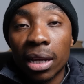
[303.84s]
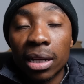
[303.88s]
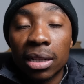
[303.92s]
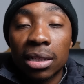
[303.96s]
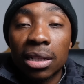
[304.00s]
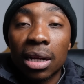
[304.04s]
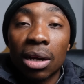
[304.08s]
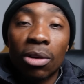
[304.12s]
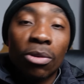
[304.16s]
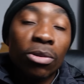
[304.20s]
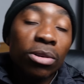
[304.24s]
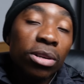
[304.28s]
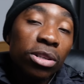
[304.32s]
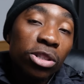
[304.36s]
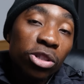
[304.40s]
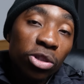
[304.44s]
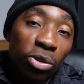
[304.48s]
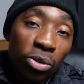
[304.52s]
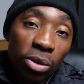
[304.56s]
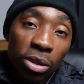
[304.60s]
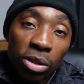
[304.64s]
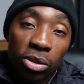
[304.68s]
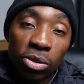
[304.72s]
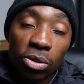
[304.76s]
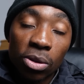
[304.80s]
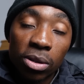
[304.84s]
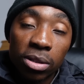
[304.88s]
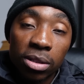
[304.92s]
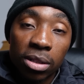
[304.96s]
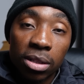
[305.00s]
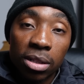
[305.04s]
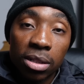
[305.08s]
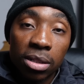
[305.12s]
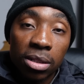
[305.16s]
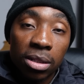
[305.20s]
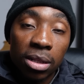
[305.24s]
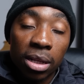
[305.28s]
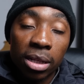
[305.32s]
And according to the
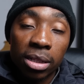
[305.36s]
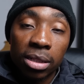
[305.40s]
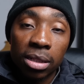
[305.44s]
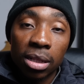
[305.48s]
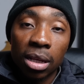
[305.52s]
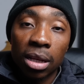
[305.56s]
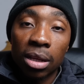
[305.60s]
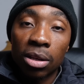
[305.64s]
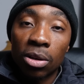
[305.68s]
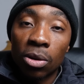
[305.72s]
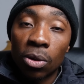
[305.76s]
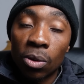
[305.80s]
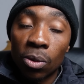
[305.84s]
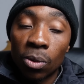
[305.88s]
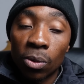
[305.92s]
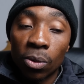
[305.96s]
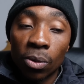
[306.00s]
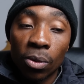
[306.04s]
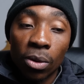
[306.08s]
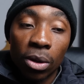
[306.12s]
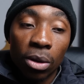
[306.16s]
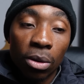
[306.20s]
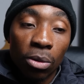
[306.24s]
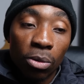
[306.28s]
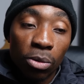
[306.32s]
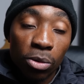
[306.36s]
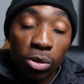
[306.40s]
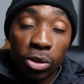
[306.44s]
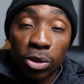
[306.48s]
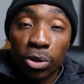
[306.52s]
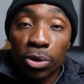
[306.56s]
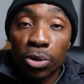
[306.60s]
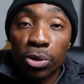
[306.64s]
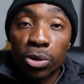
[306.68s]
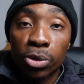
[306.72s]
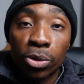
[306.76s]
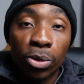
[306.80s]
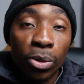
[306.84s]
sources, they say,
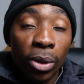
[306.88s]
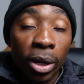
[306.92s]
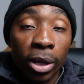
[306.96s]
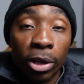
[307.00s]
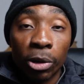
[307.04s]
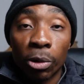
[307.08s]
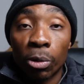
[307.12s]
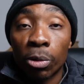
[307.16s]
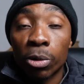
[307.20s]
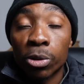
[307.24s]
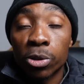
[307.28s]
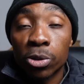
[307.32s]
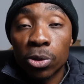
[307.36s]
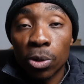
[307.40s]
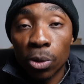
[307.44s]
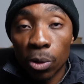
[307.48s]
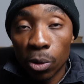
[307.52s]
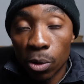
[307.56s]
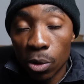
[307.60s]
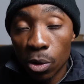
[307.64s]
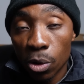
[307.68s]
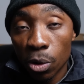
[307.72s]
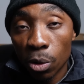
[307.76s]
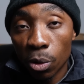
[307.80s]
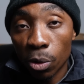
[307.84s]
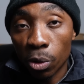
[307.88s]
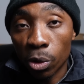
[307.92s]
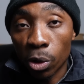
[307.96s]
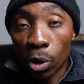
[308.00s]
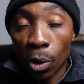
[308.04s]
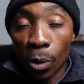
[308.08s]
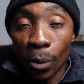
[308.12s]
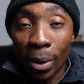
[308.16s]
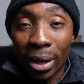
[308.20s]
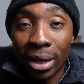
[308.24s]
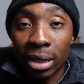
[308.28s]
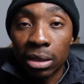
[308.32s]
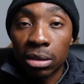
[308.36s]
Usutu and also
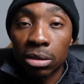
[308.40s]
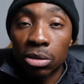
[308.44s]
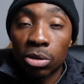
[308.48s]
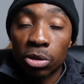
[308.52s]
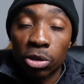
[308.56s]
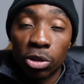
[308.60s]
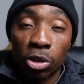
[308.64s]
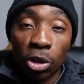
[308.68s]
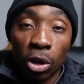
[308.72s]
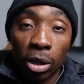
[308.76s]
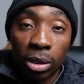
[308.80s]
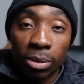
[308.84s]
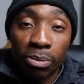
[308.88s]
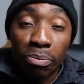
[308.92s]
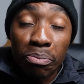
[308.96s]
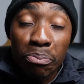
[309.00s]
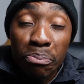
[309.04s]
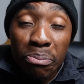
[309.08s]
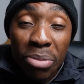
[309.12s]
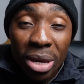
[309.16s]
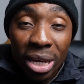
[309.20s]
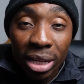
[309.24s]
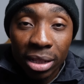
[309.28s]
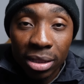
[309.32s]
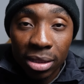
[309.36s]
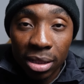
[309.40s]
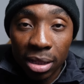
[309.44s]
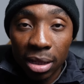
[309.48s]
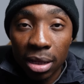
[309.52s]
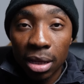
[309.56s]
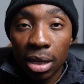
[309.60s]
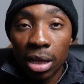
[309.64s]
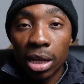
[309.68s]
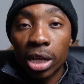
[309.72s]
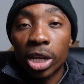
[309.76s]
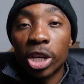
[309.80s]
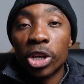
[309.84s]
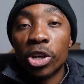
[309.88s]
Rowan could not meet,
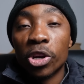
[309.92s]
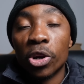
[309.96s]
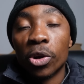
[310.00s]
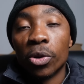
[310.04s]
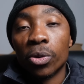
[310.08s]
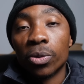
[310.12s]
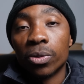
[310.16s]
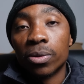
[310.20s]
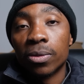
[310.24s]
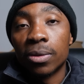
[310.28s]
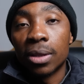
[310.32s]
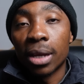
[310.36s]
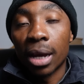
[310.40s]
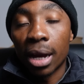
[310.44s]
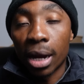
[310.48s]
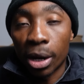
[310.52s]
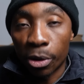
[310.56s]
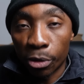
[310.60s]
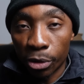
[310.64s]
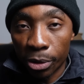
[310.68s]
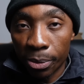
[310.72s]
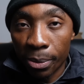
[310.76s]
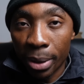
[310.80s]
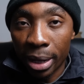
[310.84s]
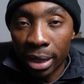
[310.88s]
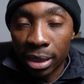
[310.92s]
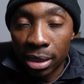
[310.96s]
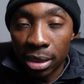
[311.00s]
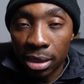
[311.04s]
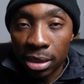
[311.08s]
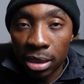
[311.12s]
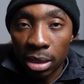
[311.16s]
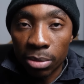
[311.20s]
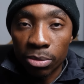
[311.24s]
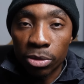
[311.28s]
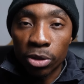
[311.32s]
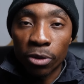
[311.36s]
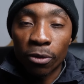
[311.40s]
the agreement in
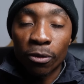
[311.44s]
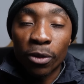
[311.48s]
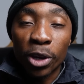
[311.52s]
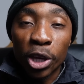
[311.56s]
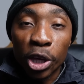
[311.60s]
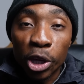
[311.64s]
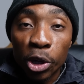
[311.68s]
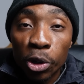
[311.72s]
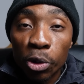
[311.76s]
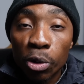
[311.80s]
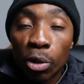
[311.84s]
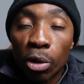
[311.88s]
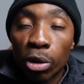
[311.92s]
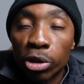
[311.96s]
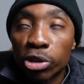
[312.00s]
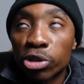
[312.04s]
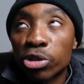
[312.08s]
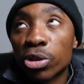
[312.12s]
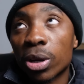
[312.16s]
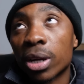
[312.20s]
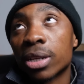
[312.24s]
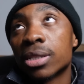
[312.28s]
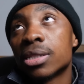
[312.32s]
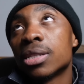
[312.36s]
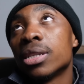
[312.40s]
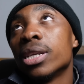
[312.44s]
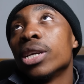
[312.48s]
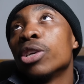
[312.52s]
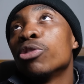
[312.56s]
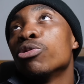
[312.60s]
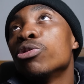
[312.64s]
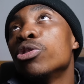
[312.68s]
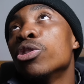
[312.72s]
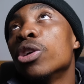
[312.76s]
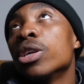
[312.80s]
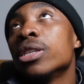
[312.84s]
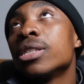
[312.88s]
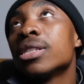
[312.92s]
terms of a new contract. They
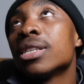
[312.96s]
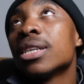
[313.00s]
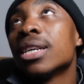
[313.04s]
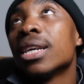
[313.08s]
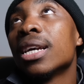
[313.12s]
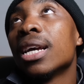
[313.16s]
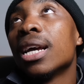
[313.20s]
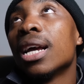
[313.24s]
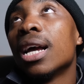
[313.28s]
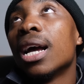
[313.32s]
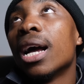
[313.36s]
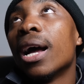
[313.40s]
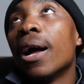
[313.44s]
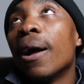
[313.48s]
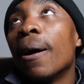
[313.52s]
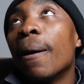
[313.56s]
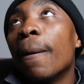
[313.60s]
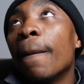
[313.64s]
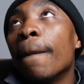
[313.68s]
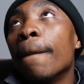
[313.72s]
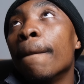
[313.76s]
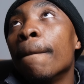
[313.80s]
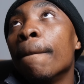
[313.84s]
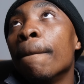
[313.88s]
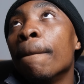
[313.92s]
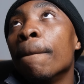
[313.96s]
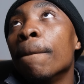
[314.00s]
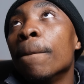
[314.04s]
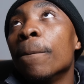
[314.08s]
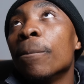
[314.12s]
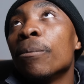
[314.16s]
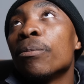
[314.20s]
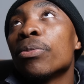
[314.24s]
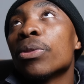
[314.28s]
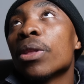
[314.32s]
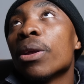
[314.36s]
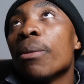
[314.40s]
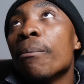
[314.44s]
could not
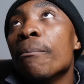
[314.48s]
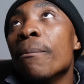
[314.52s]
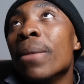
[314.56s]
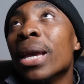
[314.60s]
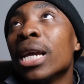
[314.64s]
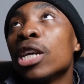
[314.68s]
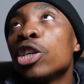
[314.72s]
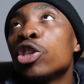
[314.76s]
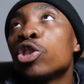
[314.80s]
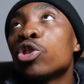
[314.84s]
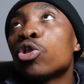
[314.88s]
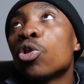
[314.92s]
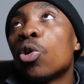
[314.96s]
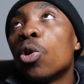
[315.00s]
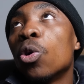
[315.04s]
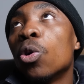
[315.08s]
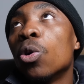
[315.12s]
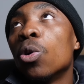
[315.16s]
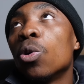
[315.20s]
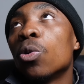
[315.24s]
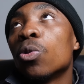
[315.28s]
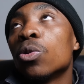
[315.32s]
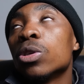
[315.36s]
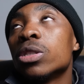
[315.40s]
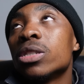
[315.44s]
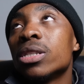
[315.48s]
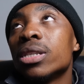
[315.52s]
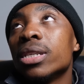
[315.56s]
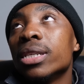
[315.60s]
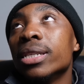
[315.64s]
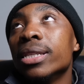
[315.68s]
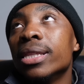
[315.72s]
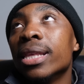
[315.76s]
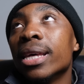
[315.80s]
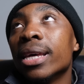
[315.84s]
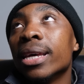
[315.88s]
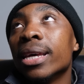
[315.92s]
make sure Uti